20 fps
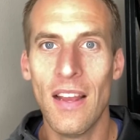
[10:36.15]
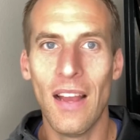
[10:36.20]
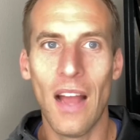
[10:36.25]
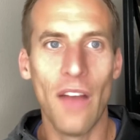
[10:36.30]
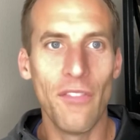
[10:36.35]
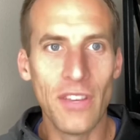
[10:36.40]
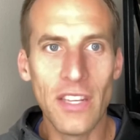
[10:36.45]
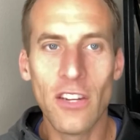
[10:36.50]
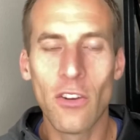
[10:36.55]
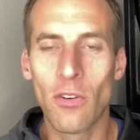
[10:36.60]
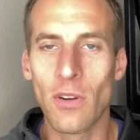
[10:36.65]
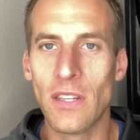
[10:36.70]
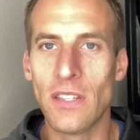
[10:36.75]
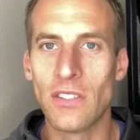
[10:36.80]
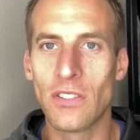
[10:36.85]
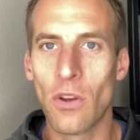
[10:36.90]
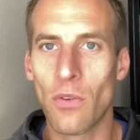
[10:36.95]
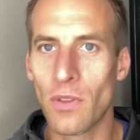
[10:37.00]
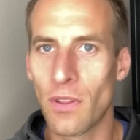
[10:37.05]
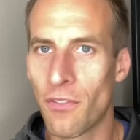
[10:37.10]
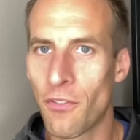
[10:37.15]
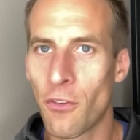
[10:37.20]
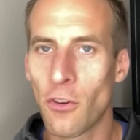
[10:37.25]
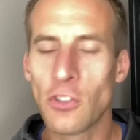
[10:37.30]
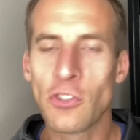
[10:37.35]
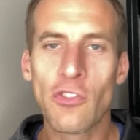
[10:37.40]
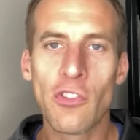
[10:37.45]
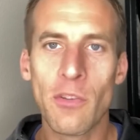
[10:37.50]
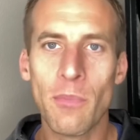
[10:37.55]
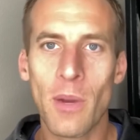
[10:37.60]
of increase over the
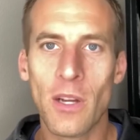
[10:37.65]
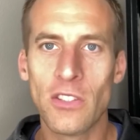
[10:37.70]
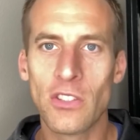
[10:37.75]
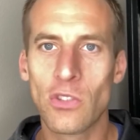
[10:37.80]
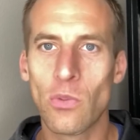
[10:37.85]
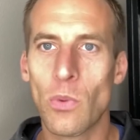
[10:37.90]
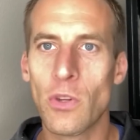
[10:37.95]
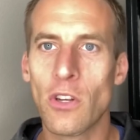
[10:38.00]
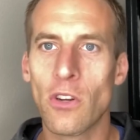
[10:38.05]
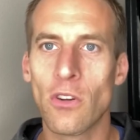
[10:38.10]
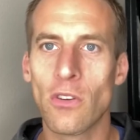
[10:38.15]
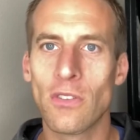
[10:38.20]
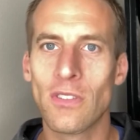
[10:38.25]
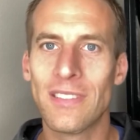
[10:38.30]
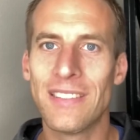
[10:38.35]
first few months when you're